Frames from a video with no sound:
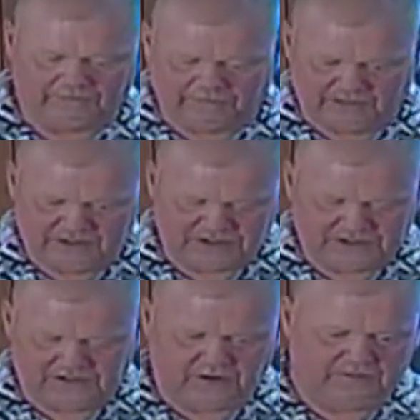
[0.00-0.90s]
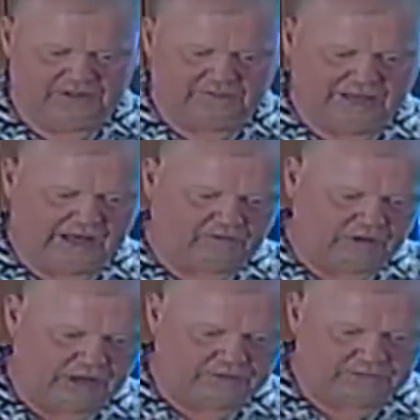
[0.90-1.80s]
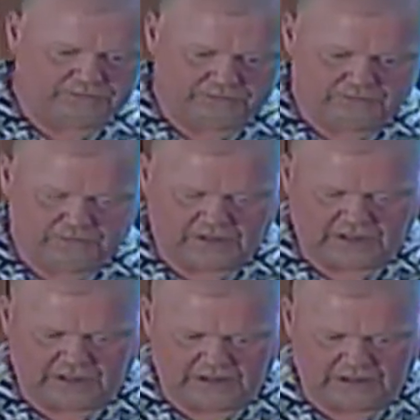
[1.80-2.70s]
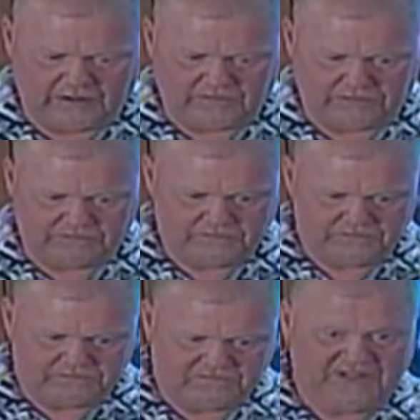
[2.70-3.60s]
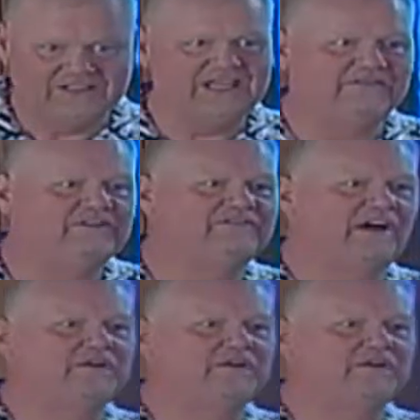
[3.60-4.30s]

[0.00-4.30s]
and just a little bit of background. Um, David found